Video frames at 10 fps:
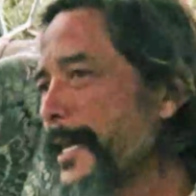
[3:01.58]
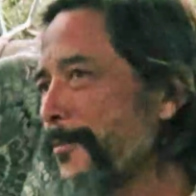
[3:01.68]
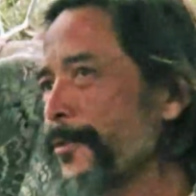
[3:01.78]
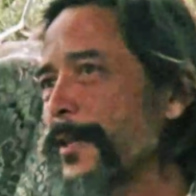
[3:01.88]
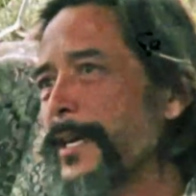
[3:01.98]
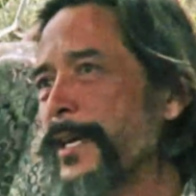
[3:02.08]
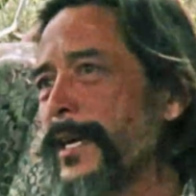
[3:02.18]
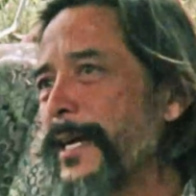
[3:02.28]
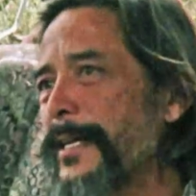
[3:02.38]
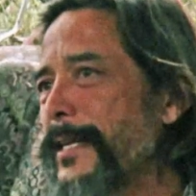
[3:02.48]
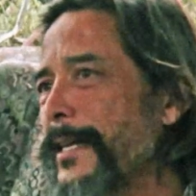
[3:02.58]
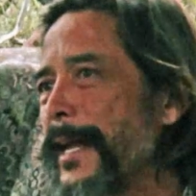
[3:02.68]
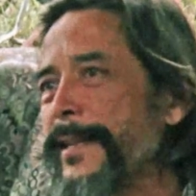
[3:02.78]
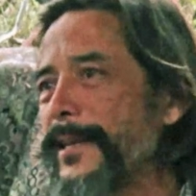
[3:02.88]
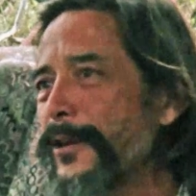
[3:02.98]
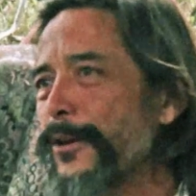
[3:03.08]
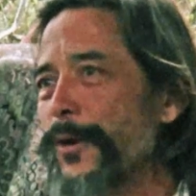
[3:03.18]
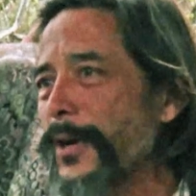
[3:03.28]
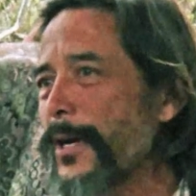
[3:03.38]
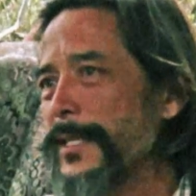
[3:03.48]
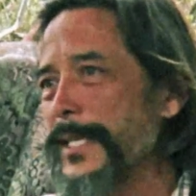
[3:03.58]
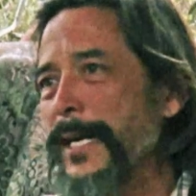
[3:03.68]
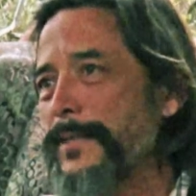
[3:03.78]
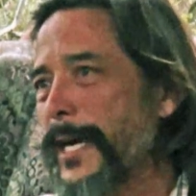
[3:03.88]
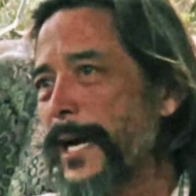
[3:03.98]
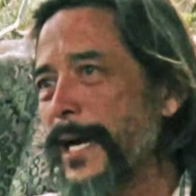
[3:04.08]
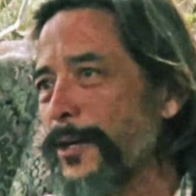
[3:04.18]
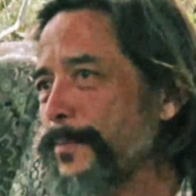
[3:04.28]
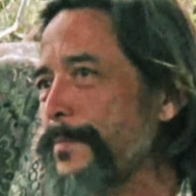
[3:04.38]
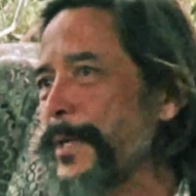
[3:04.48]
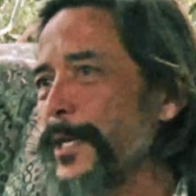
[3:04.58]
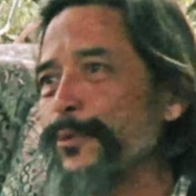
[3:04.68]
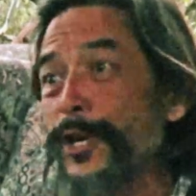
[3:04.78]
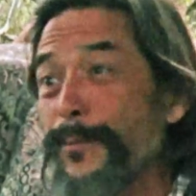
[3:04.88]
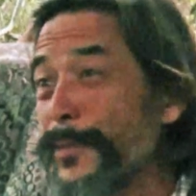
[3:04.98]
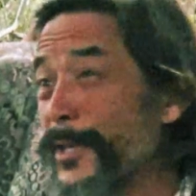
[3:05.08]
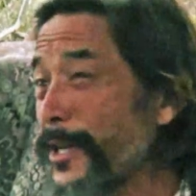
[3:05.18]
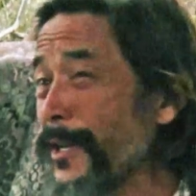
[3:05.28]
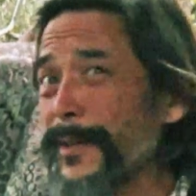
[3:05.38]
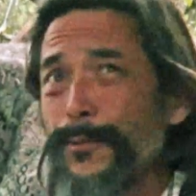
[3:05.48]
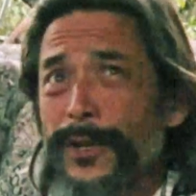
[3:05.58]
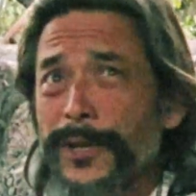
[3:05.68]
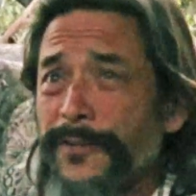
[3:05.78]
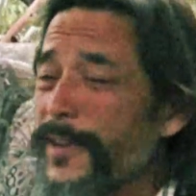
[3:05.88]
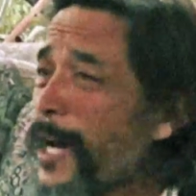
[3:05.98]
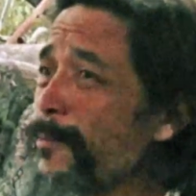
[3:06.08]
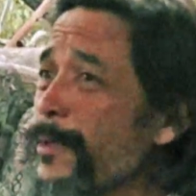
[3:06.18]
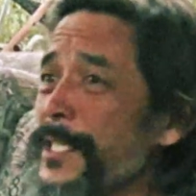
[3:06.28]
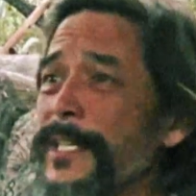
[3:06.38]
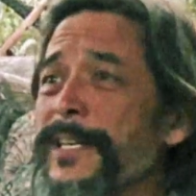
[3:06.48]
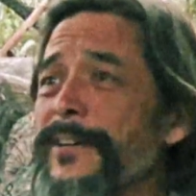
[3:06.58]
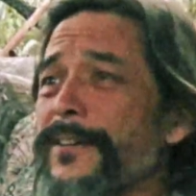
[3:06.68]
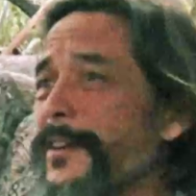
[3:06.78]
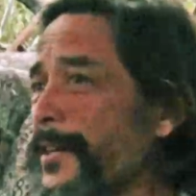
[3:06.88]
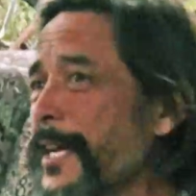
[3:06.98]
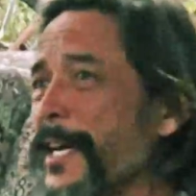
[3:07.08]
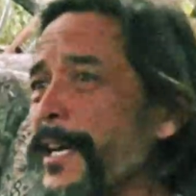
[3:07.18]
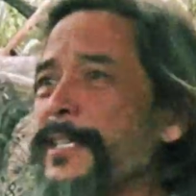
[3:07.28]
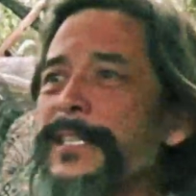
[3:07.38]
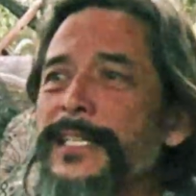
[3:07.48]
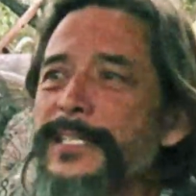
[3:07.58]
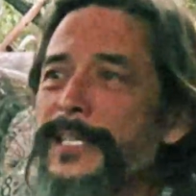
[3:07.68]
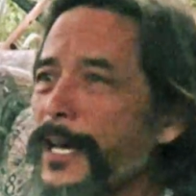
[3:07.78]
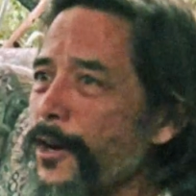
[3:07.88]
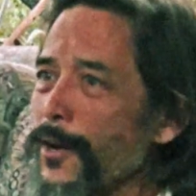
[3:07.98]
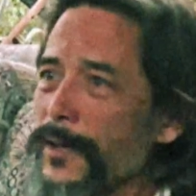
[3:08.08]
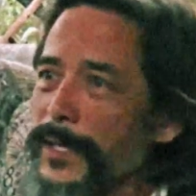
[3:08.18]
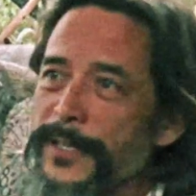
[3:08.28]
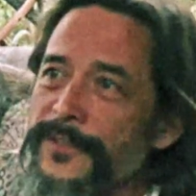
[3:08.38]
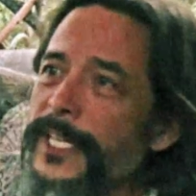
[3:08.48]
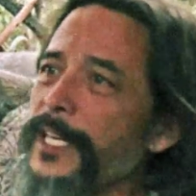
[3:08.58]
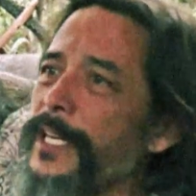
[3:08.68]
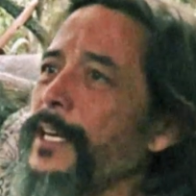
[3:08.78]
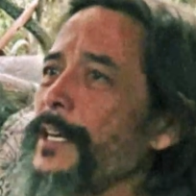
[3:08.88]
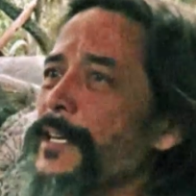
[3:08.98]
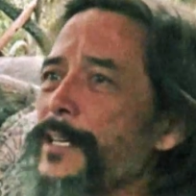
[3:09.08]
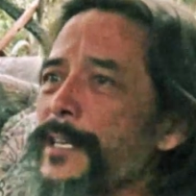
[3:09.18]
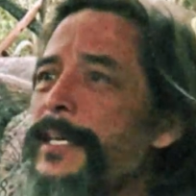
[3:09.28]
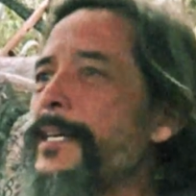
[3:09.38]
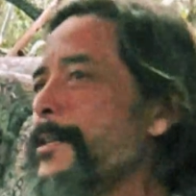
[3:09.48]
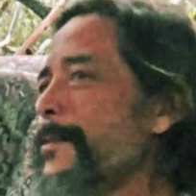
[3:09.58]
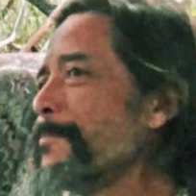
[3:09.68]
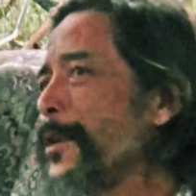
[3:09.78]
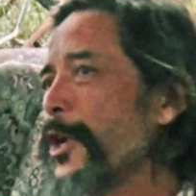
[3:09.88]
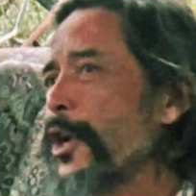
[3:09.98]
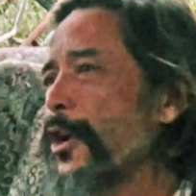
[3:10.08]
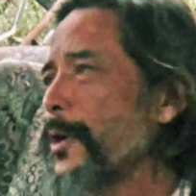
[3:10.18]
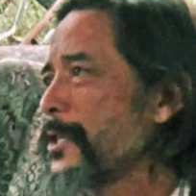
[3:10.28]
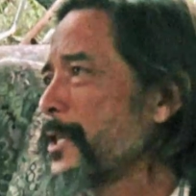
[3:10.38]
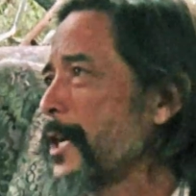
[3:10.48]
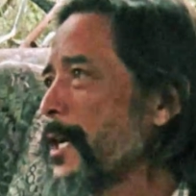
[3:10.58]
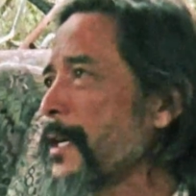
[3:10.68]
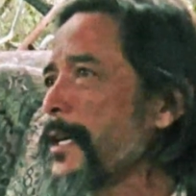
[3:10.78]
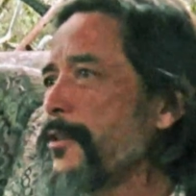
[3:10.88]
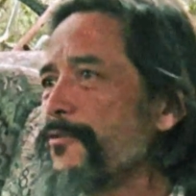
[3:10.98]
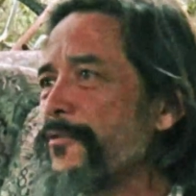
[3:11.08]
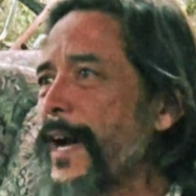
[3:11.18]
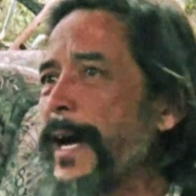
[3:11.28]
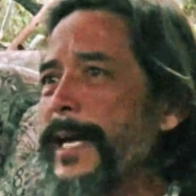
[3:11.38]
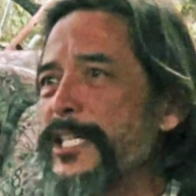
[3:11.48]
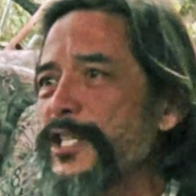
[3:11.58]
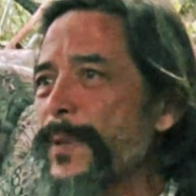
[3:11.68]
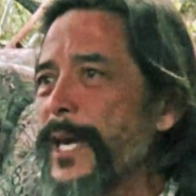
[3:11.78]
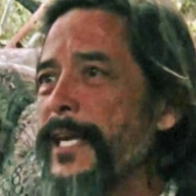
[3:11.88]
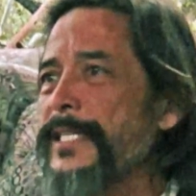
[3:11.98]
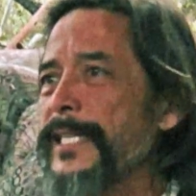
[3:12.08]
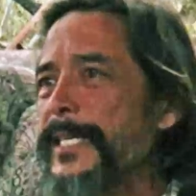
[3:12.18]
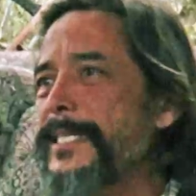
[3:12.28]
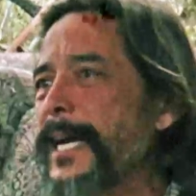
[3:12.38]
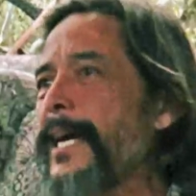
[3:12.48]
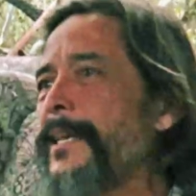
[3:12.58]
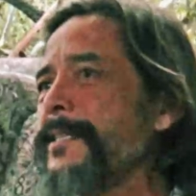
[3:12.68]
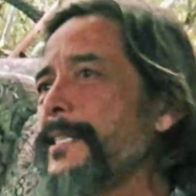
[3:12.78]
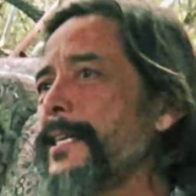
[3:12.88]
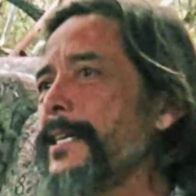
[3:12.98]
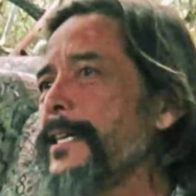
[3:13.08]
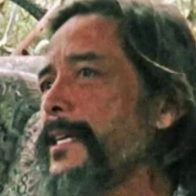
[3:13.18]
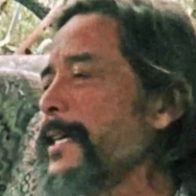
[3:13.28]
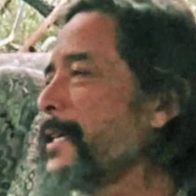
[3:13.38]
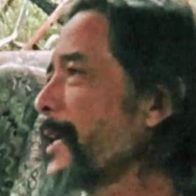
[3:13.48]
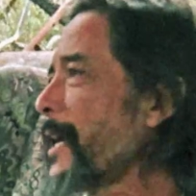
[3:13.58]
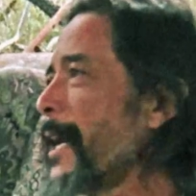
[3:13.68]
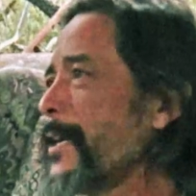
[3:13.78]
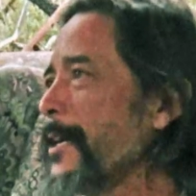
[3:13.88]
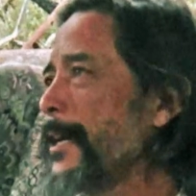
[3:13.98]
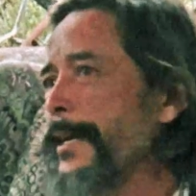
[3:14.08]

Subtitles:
safer than anything going on downtown. People come here, they bring their families here and their kids, they stay all evening. And, you know, it's a confined space inside the city that,